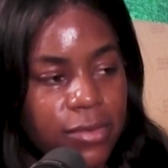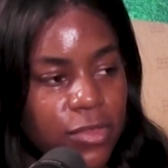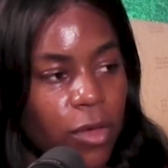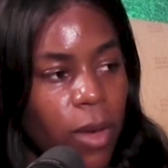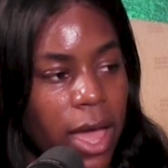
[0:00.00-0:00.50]

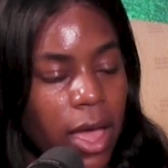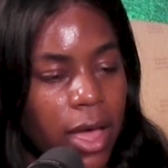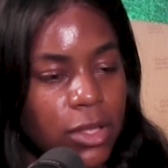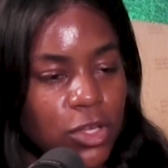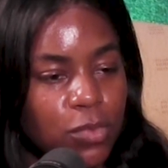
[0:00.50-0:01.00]
So
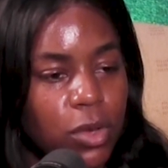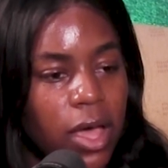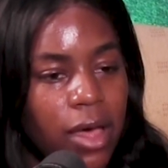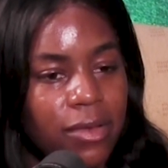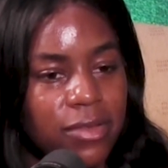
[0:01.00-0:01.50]
I just want
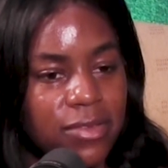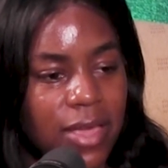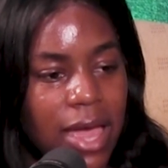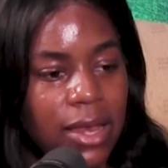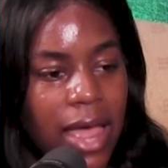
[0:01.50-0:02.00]
to
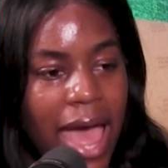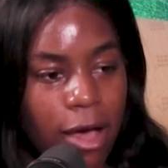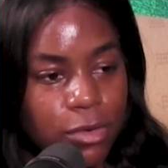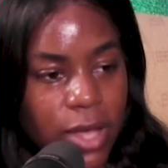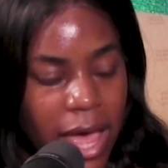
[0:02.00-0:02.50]
understand
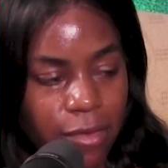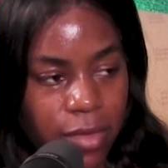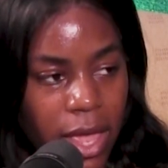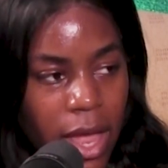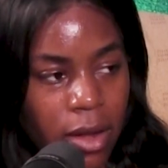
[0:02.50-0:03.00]
how to
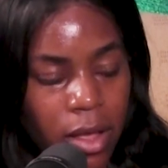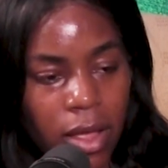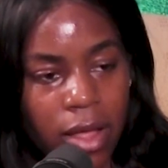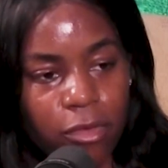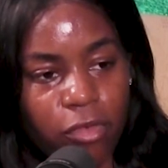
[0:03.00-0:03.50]
advocate.
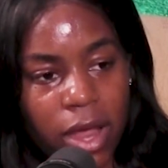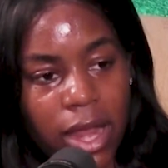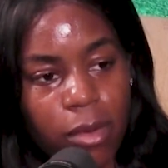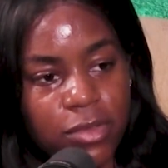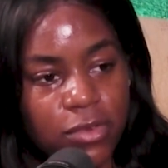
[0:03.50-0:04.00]
Right
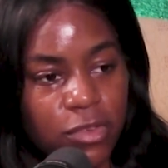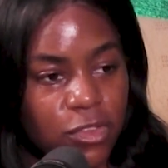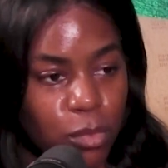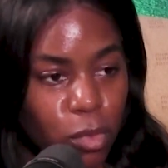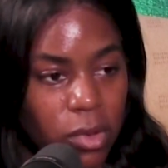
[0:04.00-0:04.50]
now it's on a
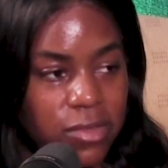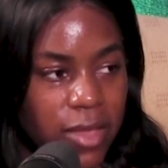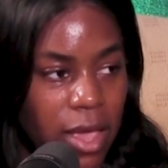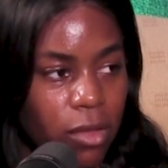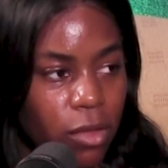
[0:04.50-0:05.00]
smaller
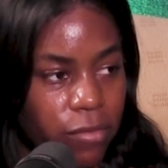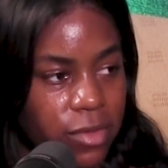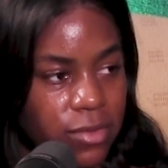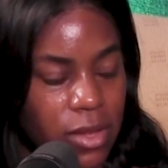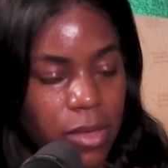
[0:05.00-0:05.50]
scale,
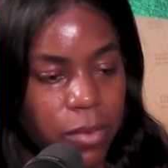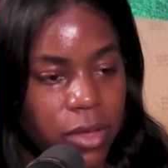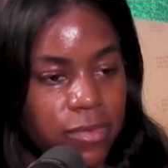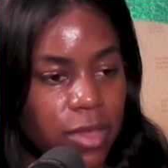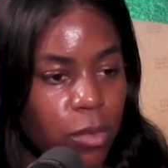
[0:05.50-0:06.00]
obviously,
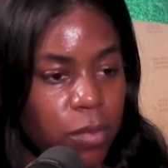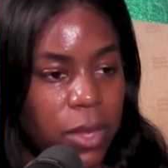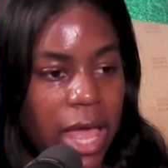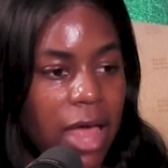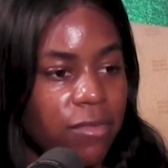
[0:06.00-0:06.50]
because it would
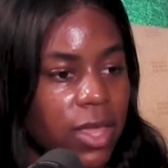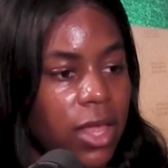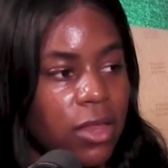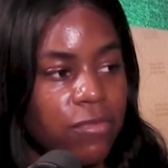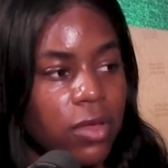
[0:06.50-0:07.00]
be
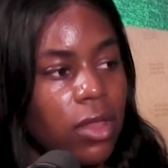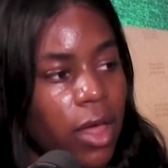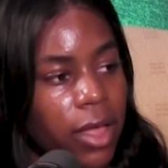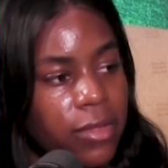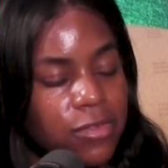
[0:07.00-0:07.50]
advocating for
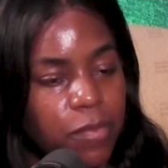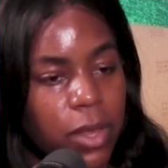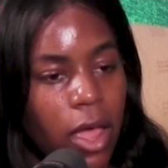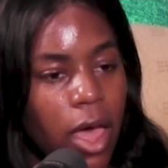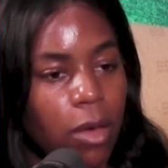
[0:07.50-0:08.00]
clients,
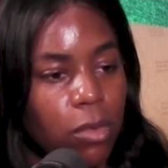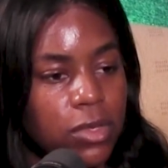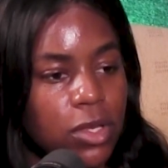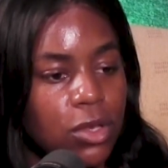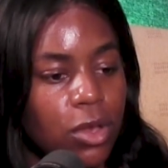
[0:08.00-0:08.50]
but I
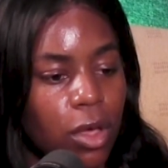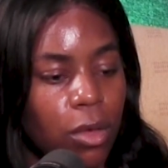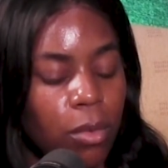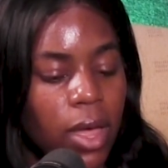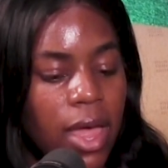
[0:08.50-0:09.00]
want to
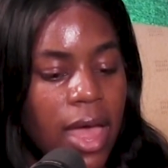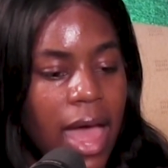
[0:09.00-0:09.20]
know